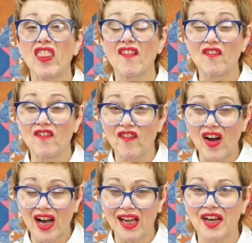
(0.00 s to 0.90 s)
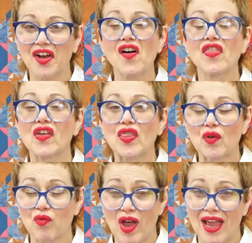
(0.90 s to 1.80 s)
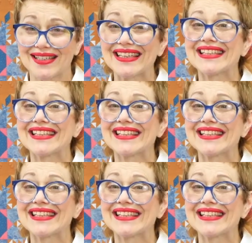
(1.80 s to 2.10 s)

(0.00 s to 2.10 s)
the finer the thread.